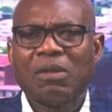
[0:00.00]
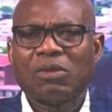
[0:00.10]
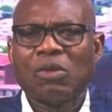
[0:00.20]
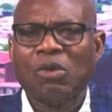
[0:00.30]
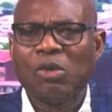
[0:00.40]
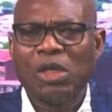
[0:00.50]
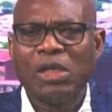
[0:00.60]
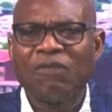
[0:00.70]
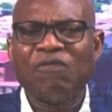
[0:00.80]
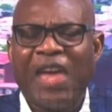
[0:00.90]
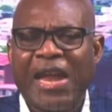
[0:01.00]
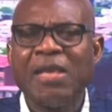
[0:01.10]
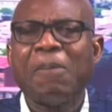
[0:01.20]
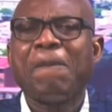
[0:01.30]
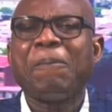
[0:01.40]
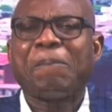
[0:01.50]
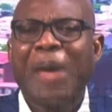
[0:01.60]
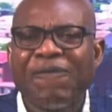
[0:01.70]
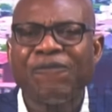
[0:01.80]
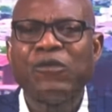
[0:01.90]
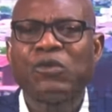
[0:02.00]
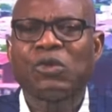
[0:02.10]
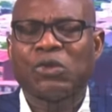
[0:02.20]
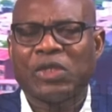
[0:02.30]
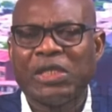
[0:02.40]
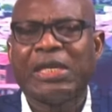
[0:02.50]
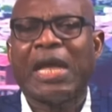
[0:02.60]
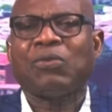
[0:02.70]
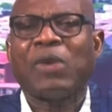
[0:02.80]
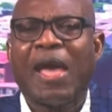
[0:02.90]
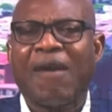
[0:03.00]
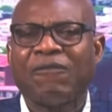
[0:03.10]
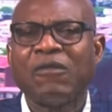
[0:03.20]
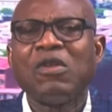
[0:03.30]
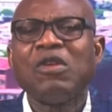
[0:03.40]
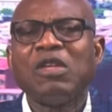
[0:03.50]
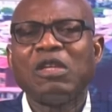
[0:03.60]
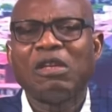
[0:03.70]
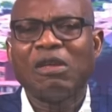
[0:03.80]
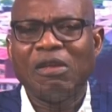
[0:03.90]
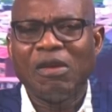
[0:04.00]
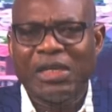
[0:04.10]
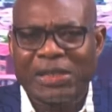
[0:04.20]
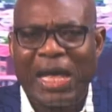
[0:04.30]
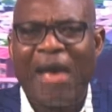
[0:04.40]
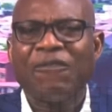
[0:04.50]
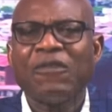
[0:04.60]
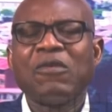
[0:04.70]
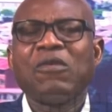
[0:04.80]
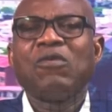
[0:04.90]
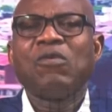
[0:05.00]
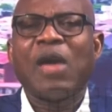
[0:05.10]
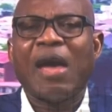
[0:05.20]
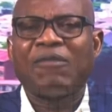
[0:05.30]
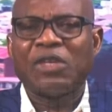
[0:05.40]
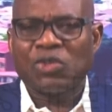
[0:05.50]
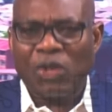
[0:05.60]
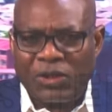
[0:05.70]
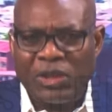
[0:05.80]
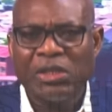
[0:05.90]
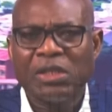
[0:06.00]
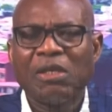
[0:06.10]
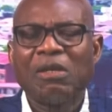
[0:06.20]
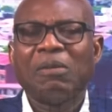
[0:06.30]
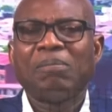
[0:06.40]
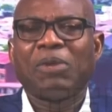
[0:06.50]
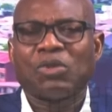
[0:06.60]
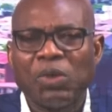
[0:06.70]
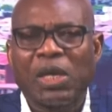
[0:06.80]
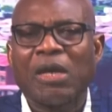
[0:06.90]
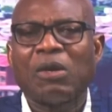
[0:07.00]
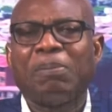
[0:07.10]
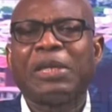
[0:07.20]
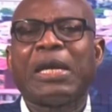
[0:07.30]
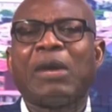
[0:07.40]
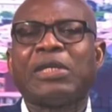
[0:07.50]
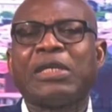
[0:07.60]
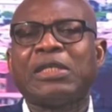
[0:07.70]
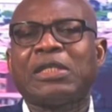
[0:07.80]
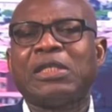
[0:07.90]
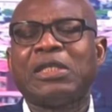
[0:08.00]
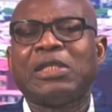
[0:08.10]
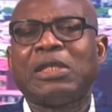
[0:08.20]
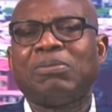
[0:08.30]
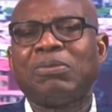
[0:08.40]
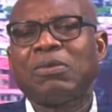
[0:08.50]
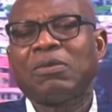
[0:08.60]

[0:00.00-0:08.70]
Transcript: So it's very painful to see that we have reserve, we have resources, but we cannot bring out anything reasonable.